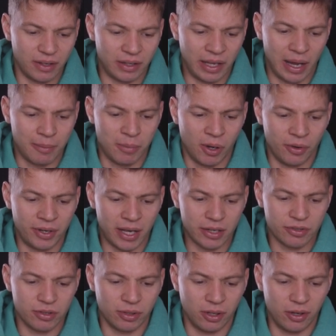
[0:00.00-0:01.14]
they are more
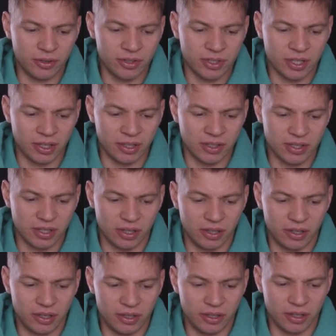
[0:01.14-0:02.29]
natural hunters,
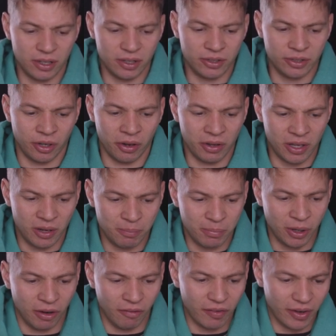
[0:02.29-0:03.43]
none of the
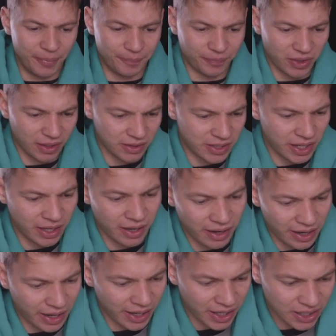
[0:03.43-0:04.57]
above. Taking
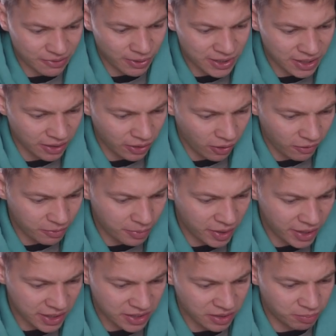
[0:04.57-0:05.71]
an IS red-tailed hawk from the
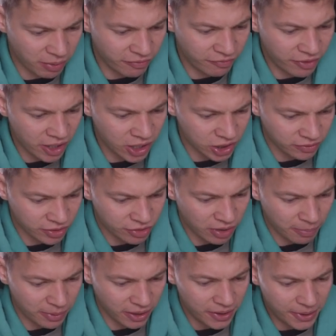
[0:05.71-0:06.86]
nest is preferred over
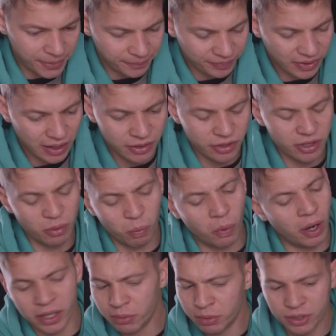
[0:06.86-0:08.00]
trapping. I don't know
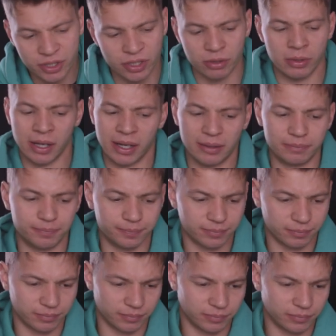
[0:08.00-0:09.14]
why you would do that.
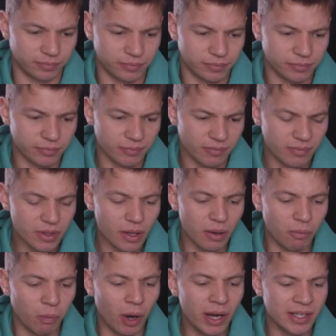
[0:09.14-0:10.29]

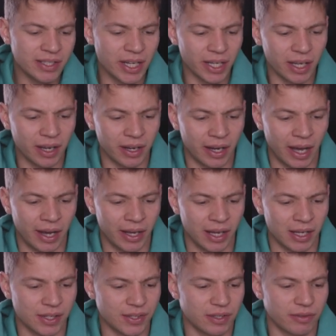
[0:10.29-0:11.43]
Why is taking an
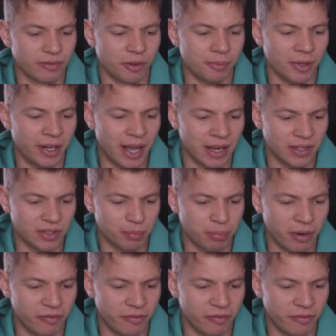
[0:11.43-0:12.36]
IS from the nest